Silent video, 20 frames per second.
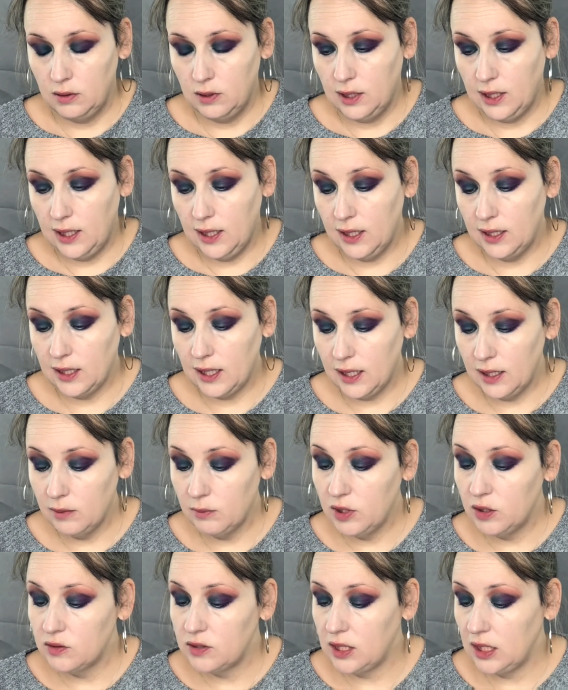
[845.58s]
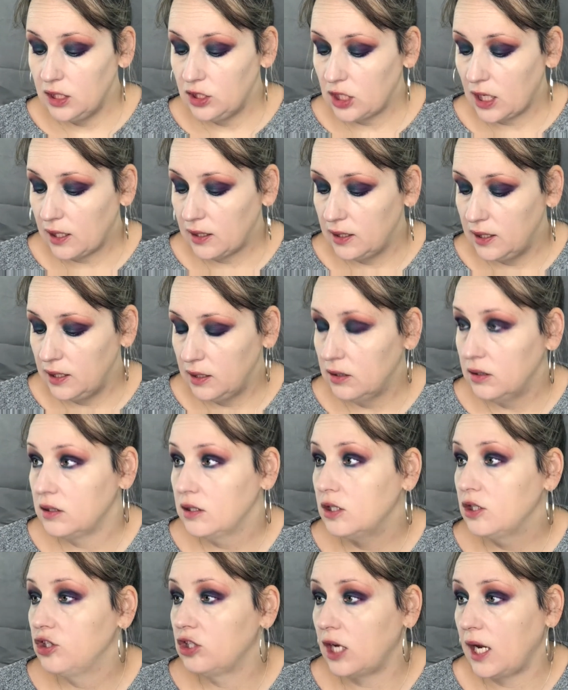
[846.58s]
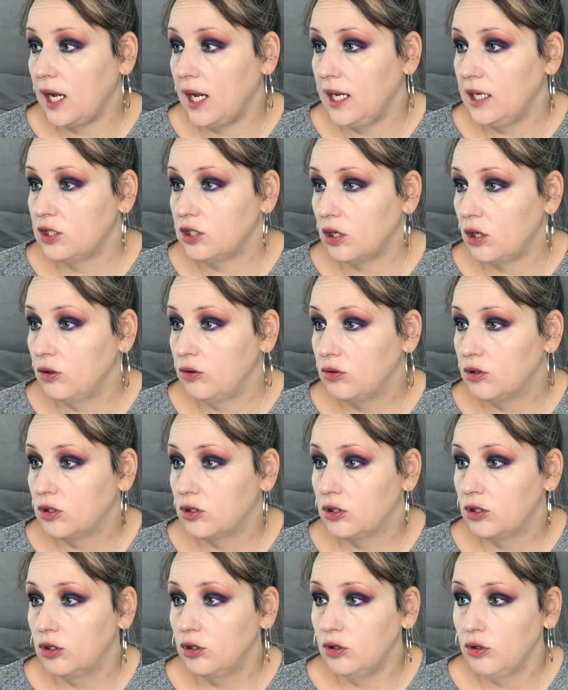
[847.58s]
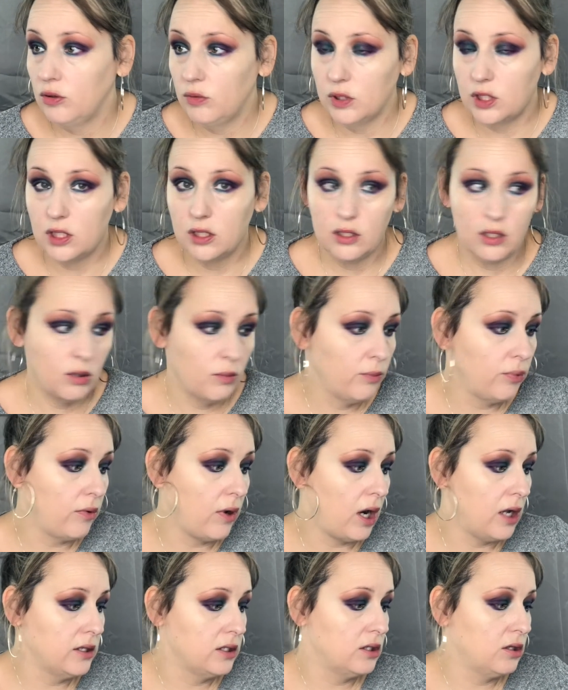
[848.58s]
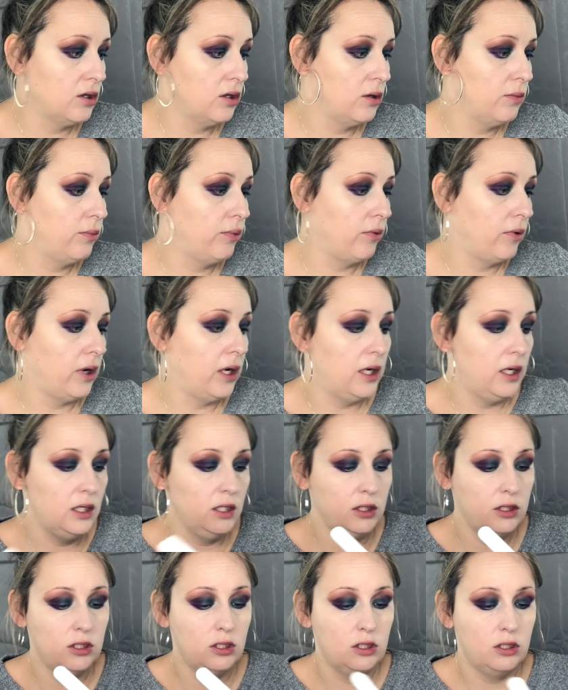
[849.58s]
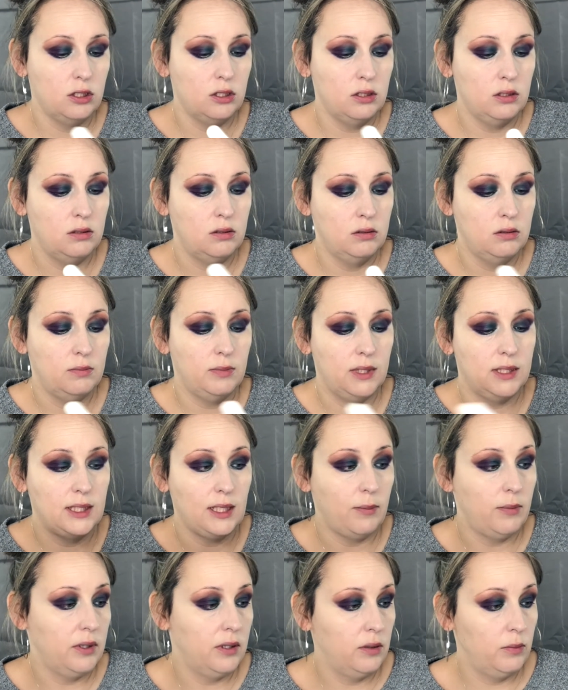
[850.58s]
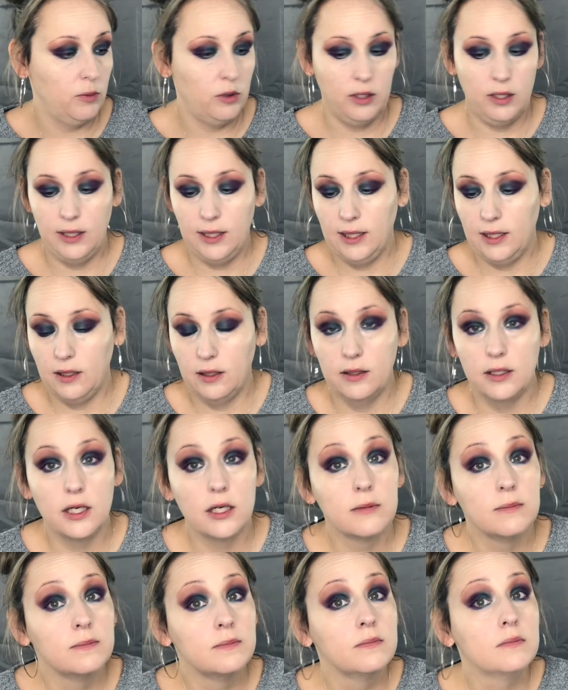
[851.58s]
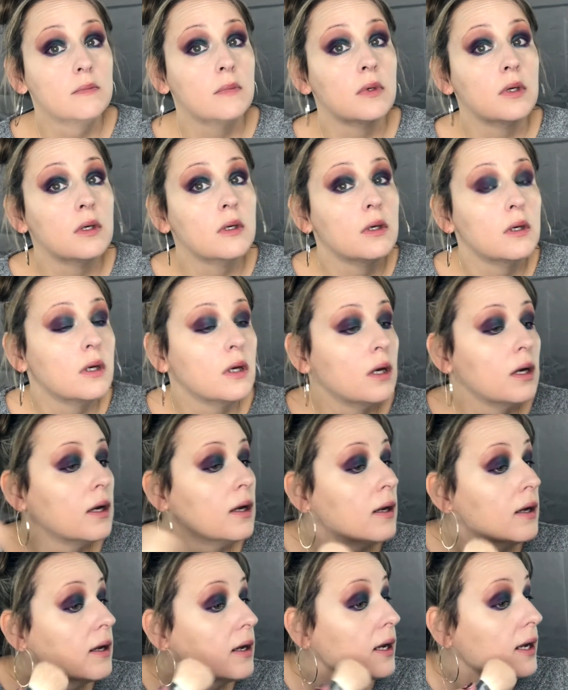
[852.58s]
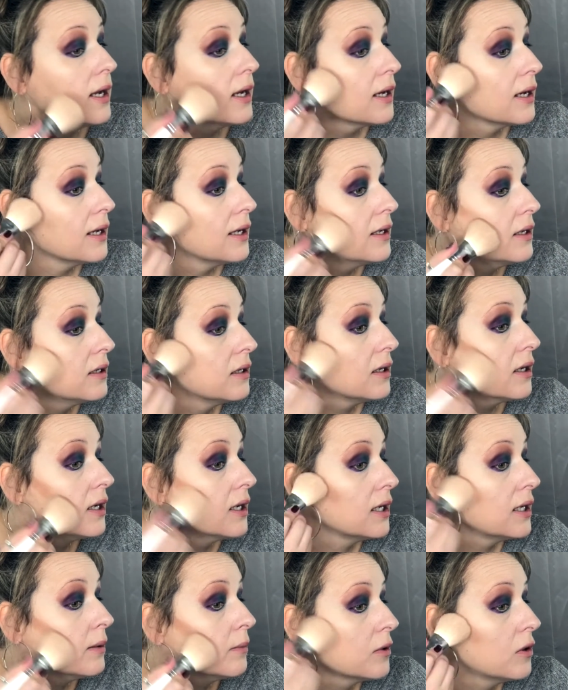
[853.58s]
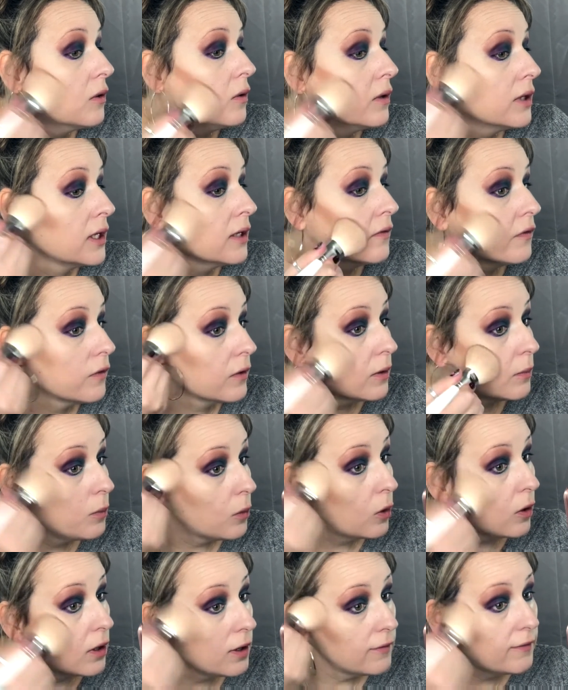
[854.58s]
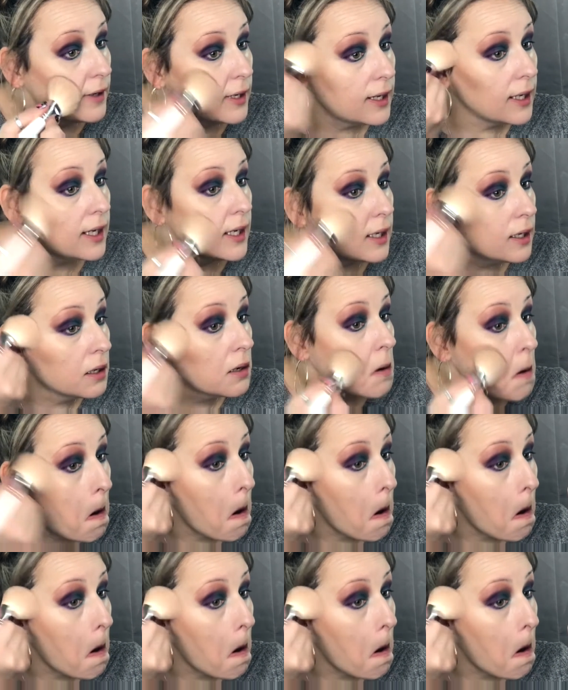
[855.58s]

And I am using Jaclyn Hill's JH02, which is her bronzer brush. Tap a little more of that on there. And I am going for more of a